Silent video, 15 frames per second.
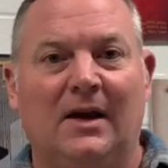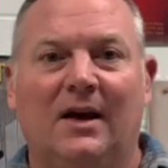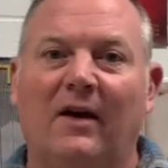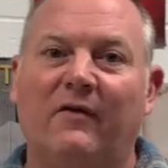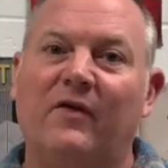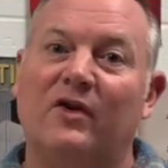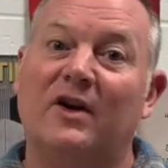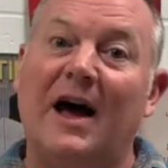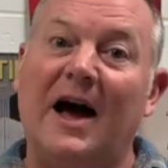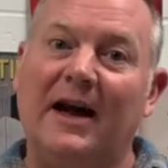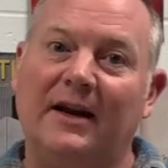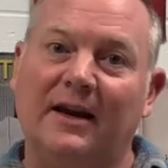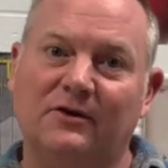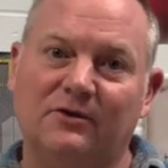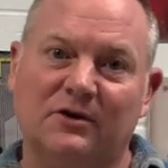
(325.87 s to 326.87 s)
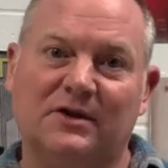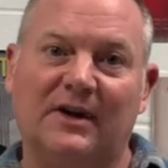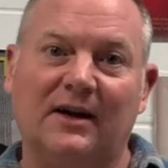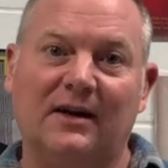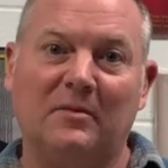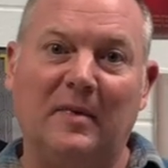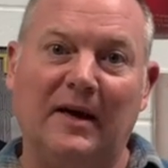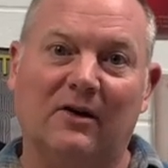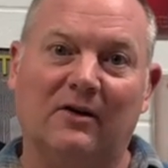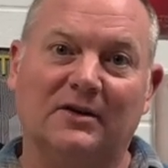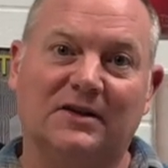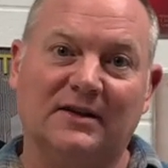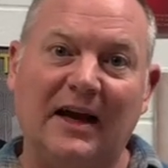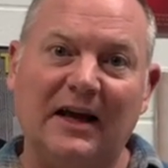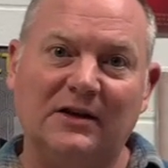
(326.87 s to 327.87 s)
If you're not interested in being on
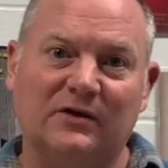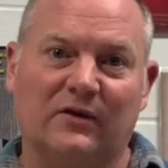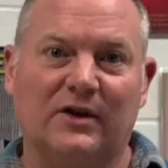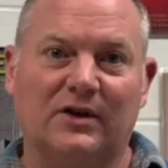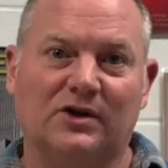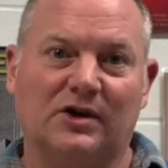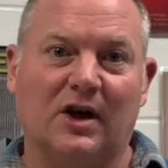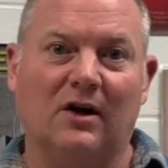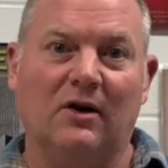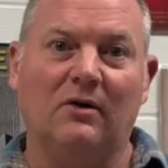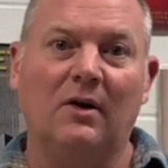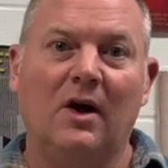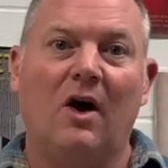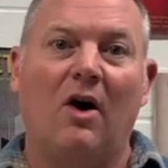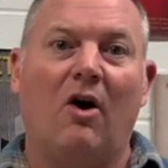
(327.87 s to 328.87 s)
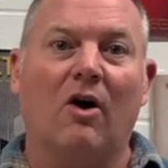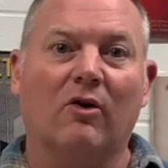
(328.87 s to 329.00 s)
stage for the show, our